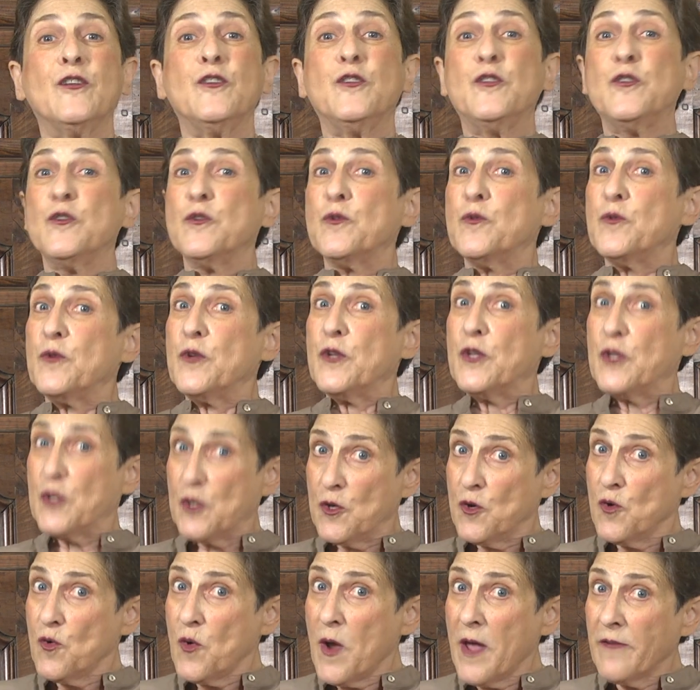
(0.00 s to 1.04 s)
Do
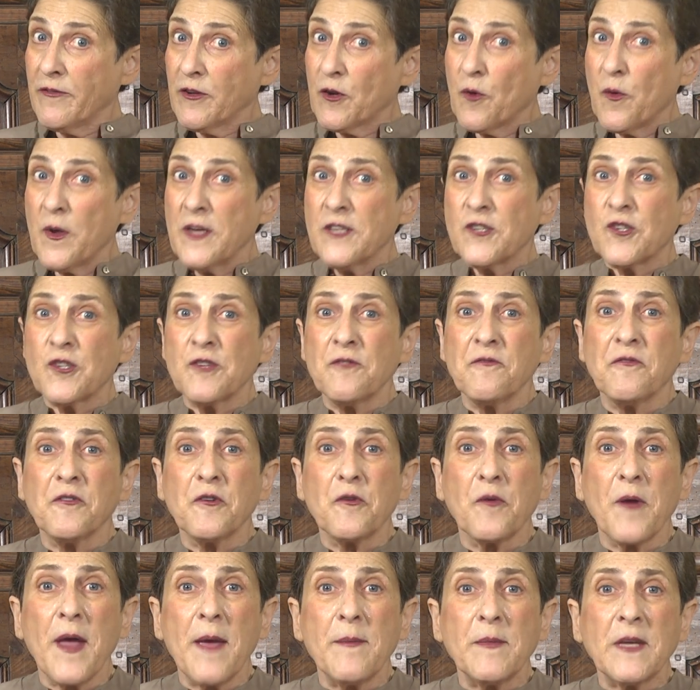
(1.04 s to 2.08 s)
you have a question for
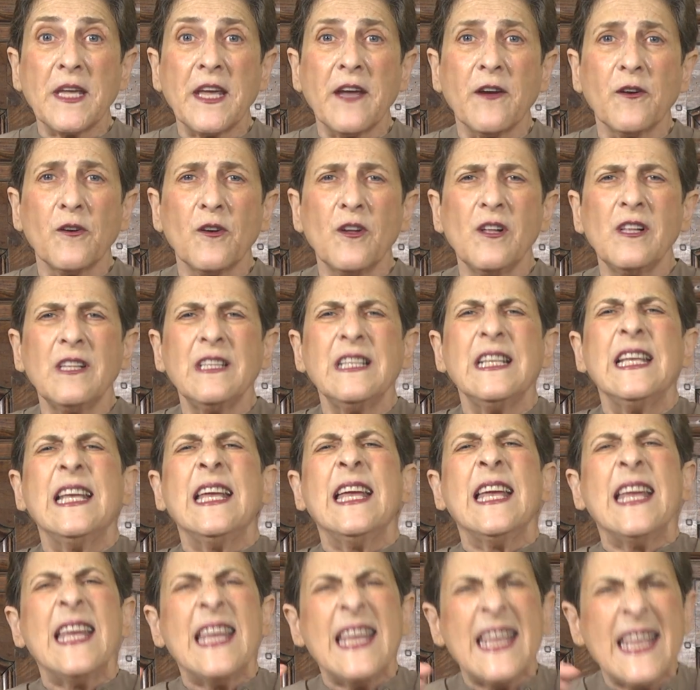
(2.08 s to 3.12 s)
Grandma Carol?
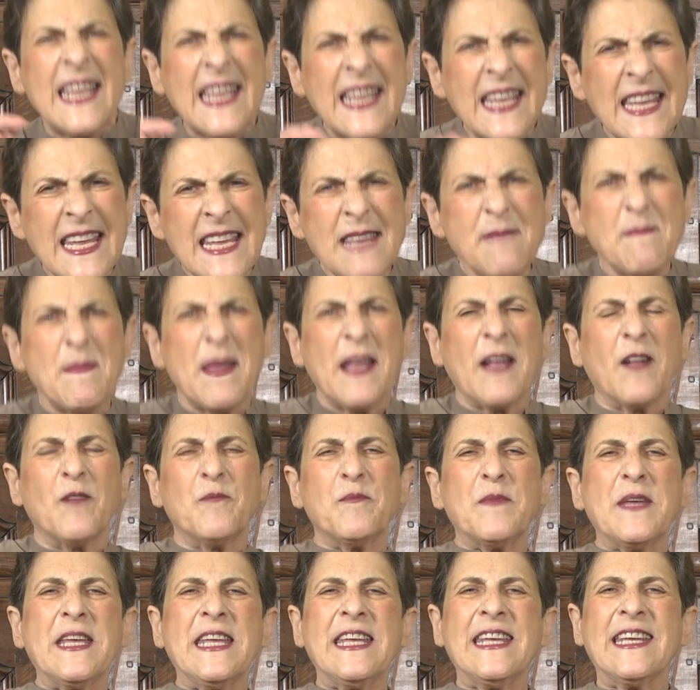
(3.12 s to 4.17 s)
Email
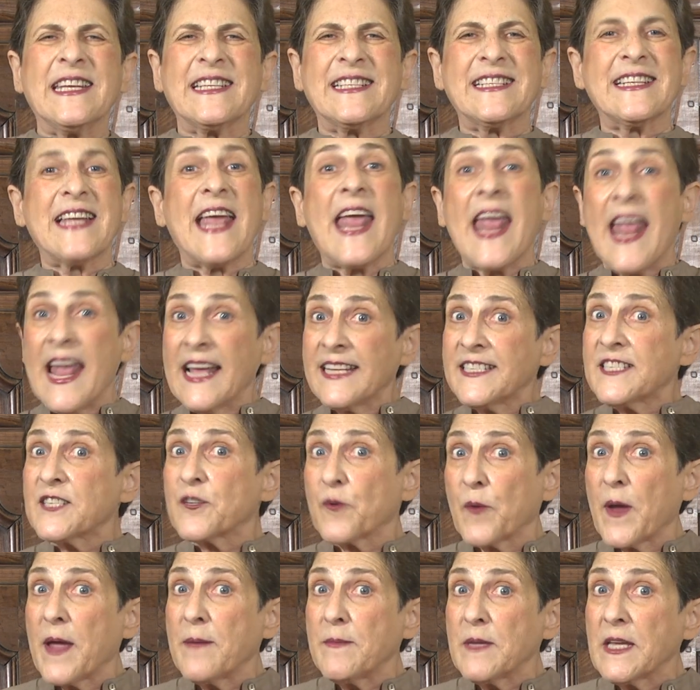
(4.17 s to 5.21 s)
me at
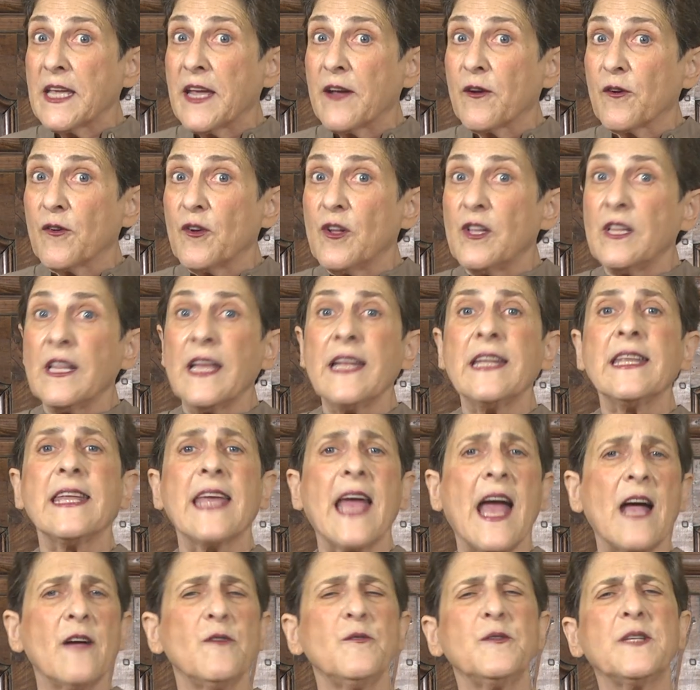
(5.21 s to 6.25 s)

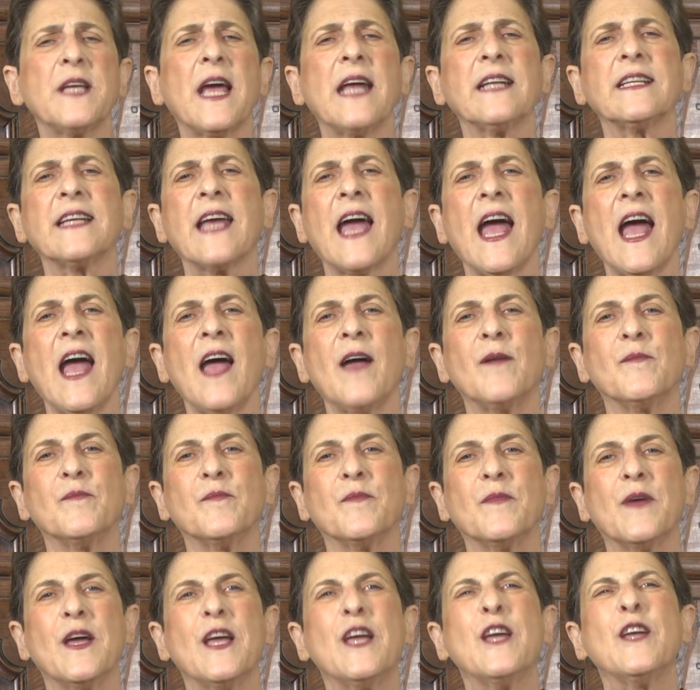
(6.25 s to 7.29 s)

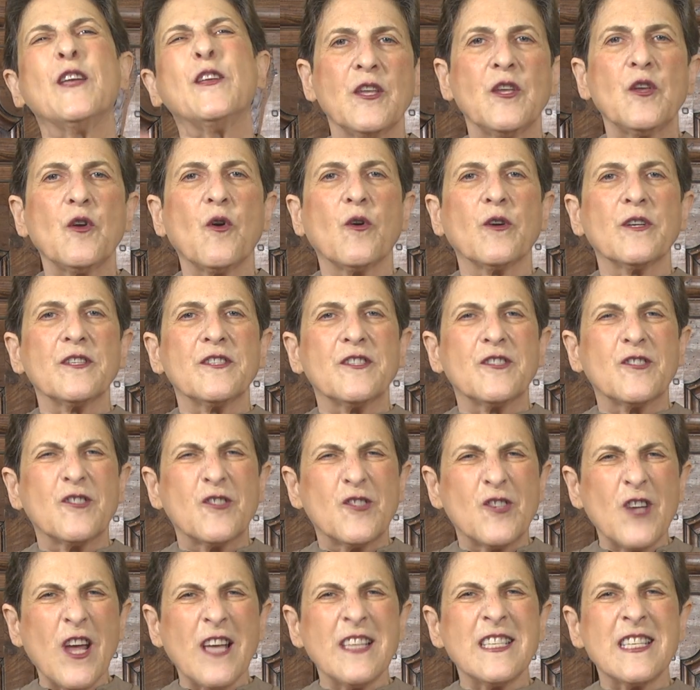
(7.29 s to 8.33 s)
askgrandmacarol@yahoo.com. Yours
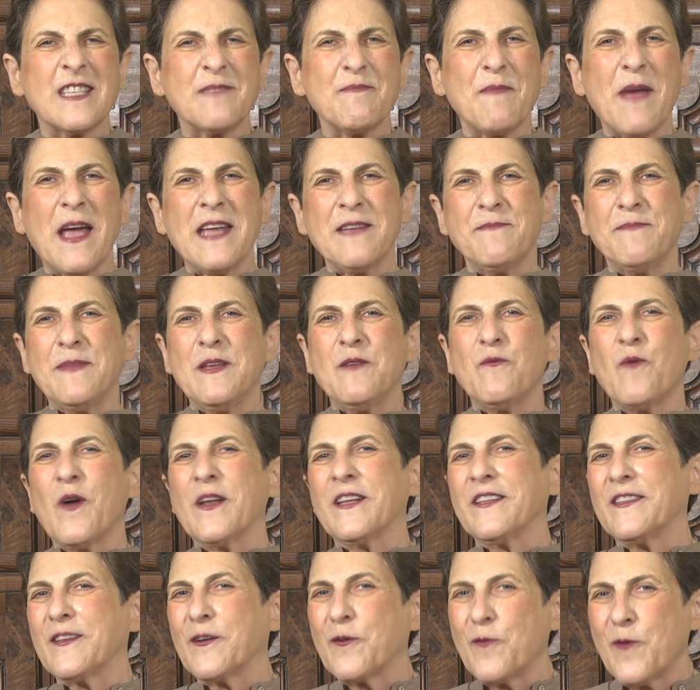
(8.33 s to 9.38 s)
just might be one
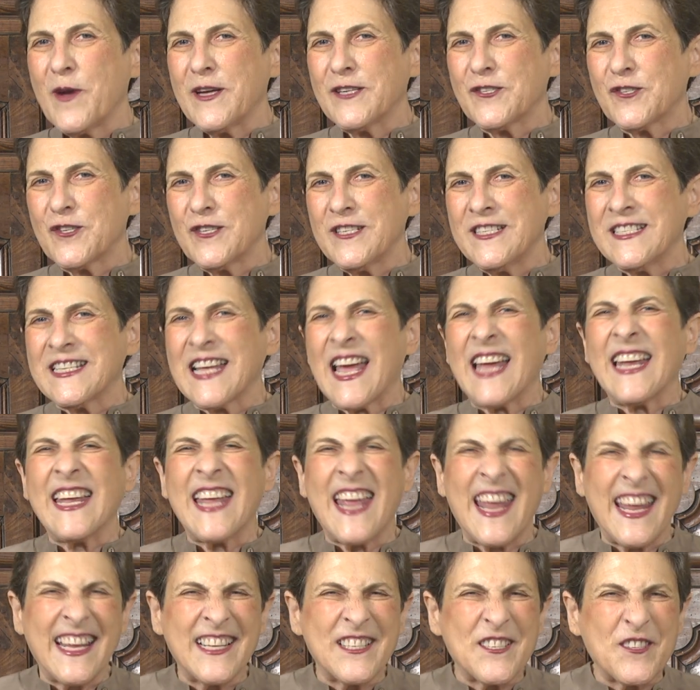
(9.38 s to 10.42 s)
of the questions I
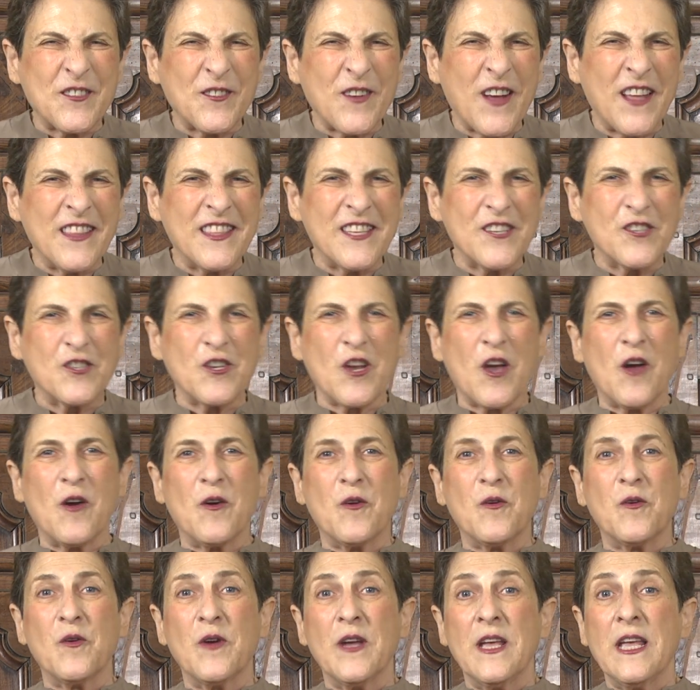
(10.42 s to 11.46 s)
answer on the
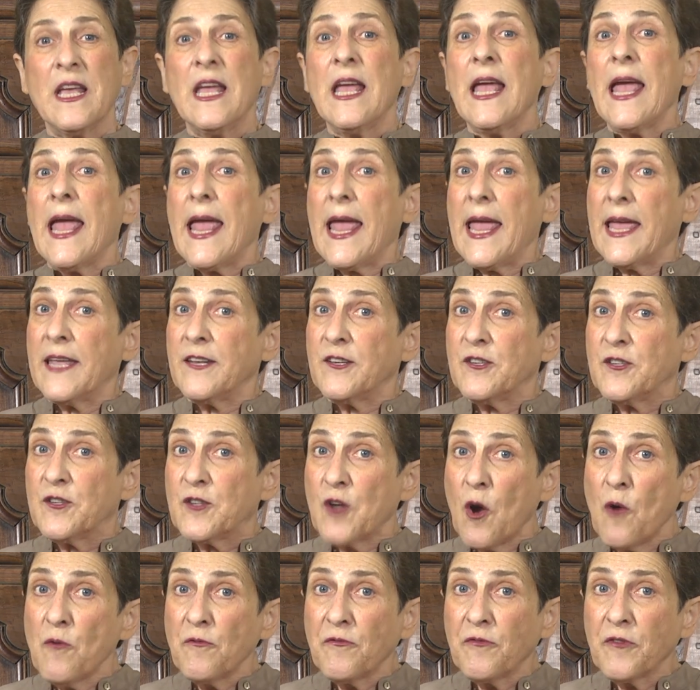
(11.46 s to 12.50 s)
show. And
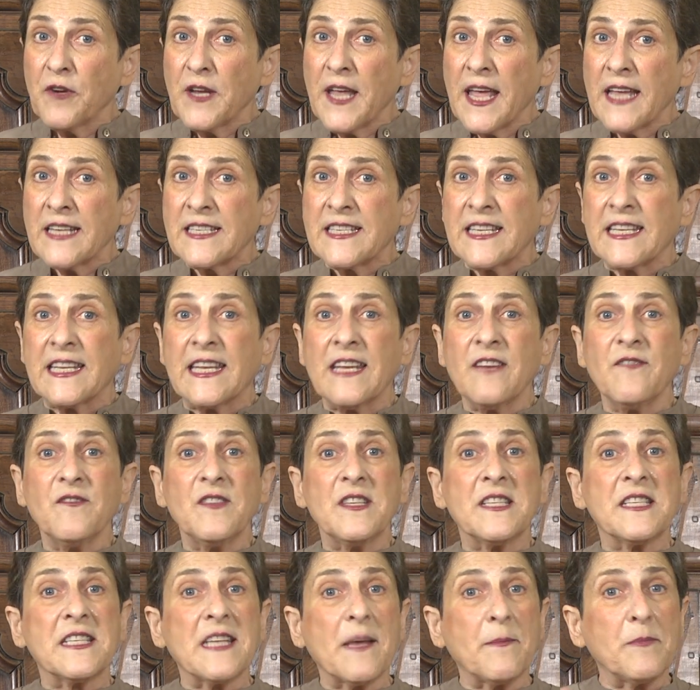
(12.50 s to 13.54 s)
don't forget to give
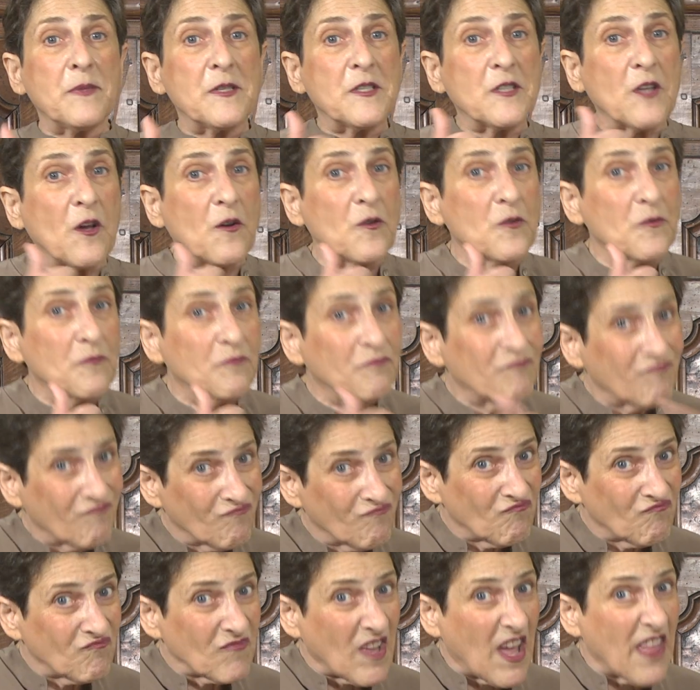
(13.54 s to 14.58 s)
this episode
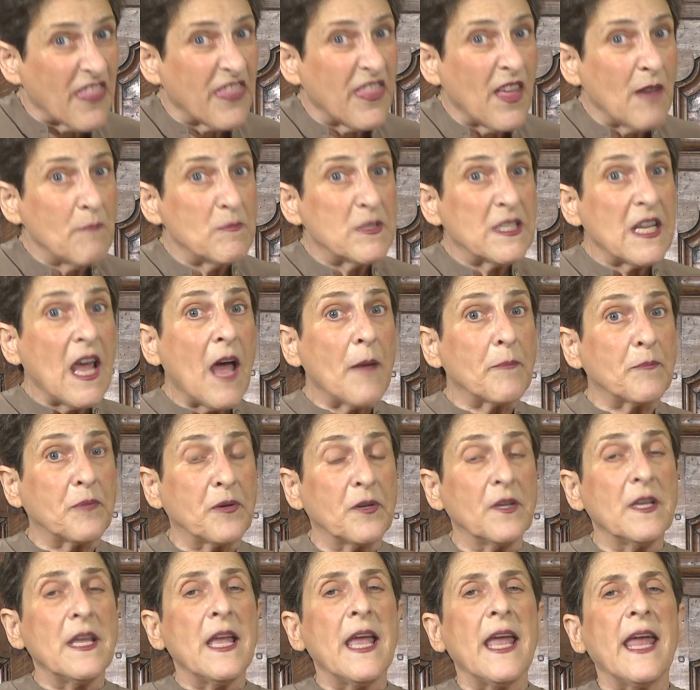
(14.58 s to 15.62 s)
a thumbs up
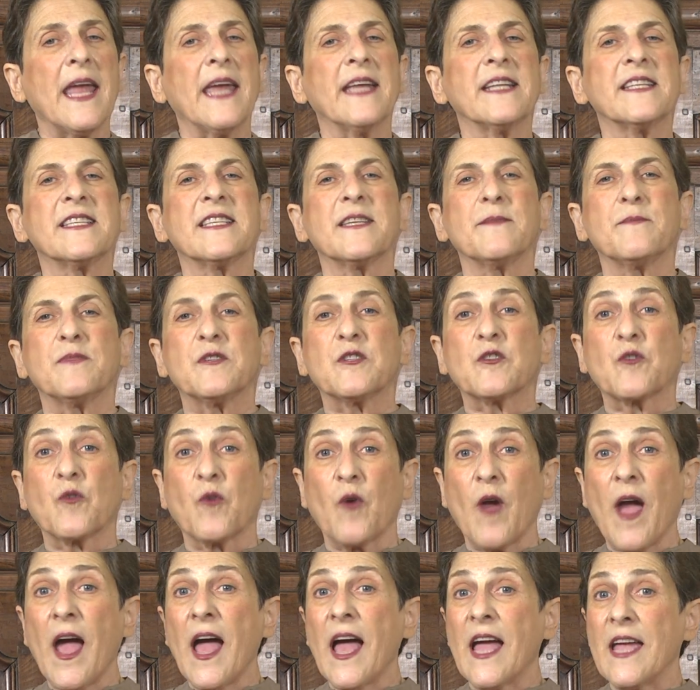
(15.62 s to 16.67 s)
and
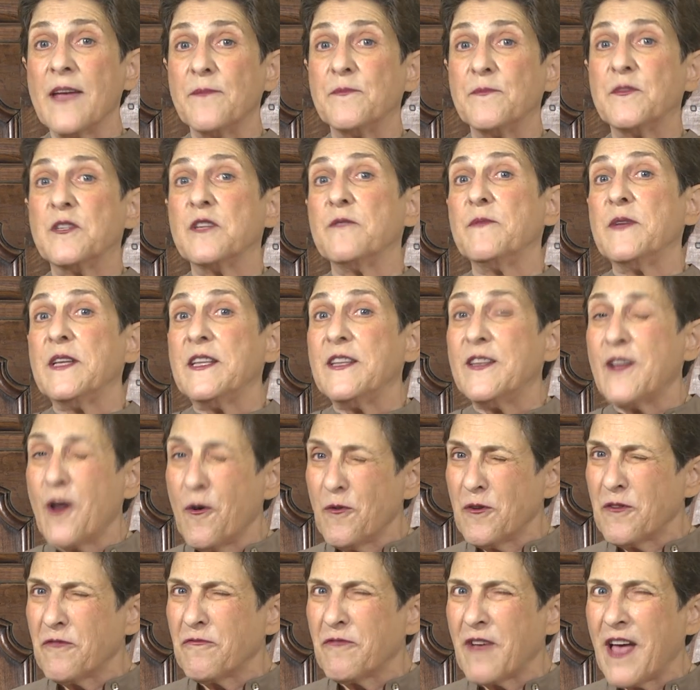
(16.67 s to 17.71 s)
subscribe to be
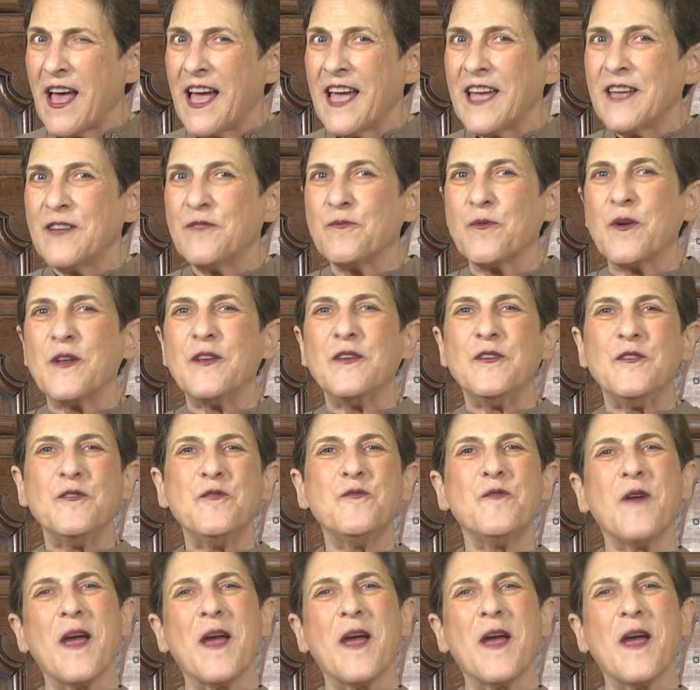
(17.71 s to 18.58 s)
notified when new